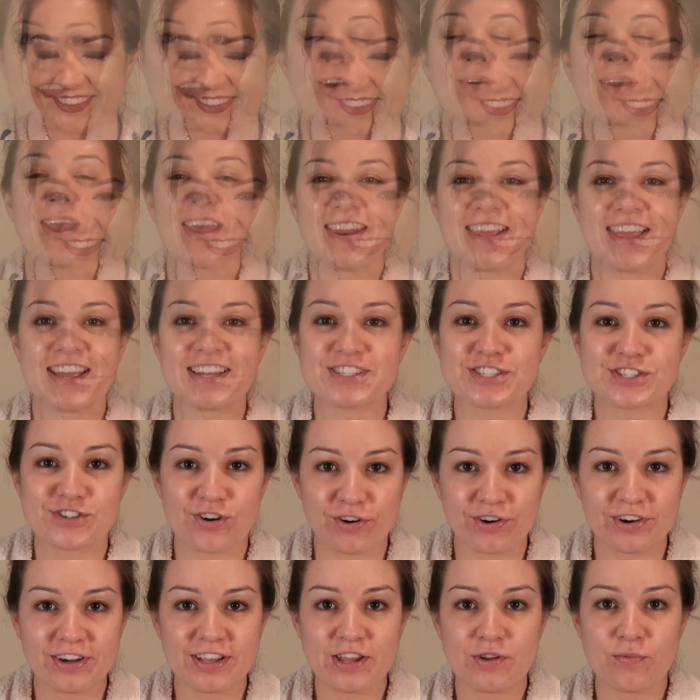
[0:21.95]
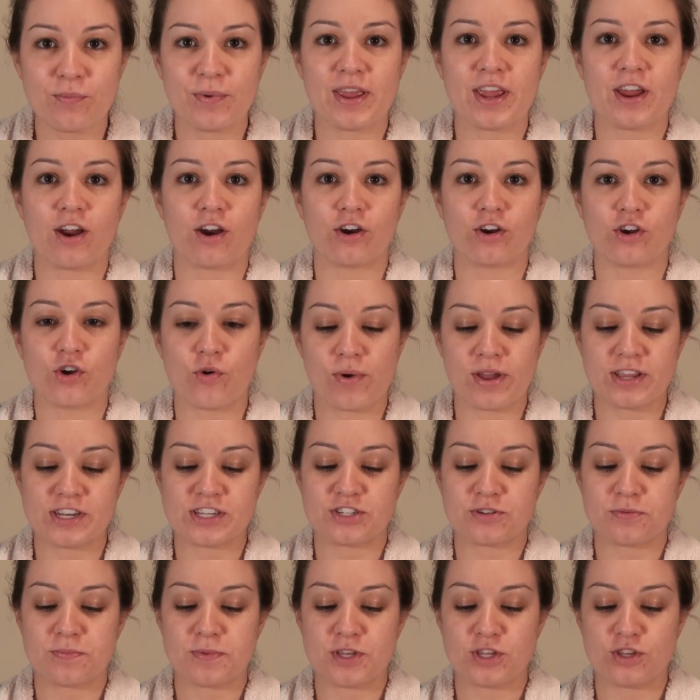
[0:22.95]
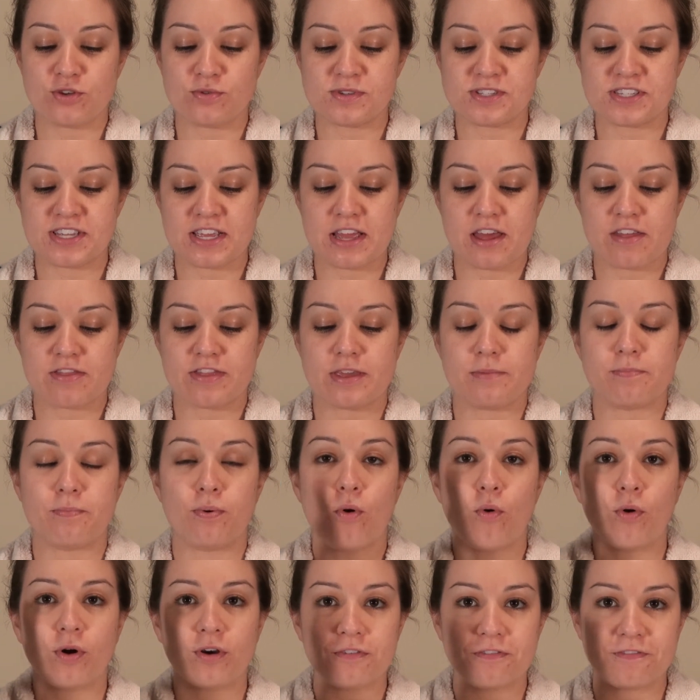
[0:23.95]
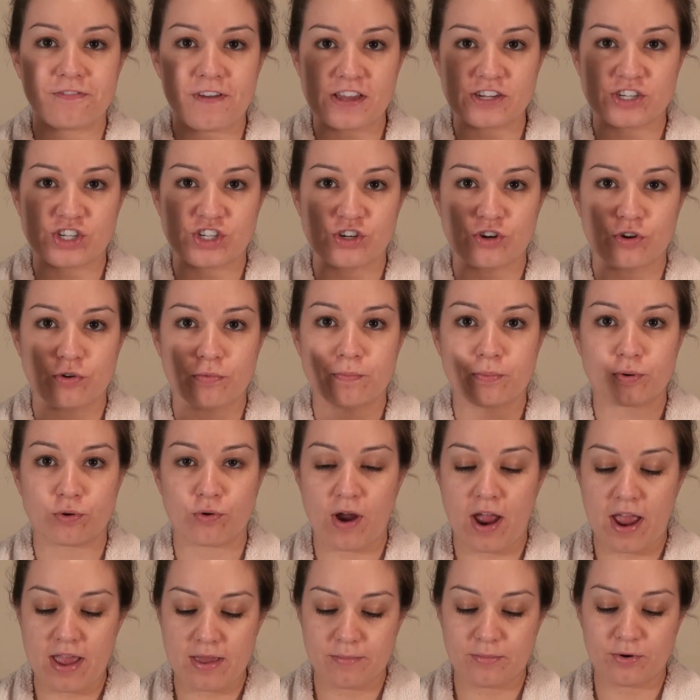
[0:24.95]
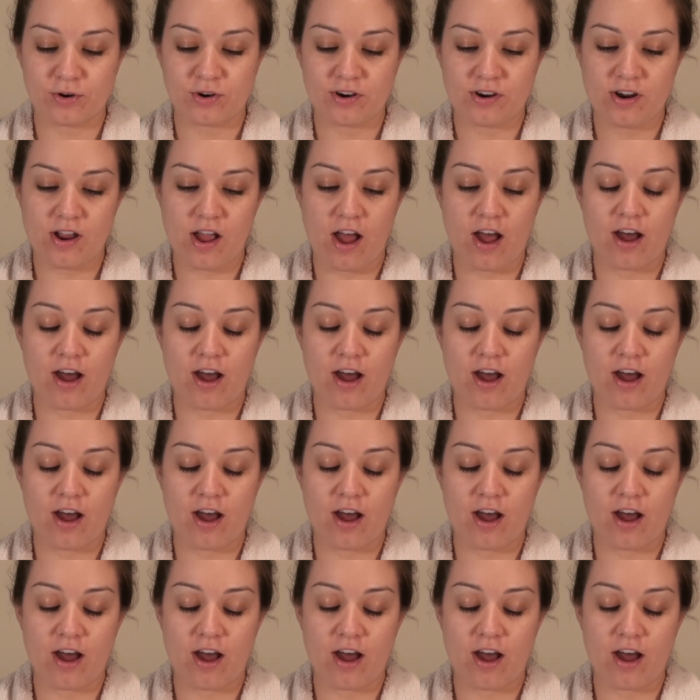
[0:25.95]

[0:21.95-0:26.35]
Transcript: Okay, to get started, we are going to be using the Pore-fessional primer.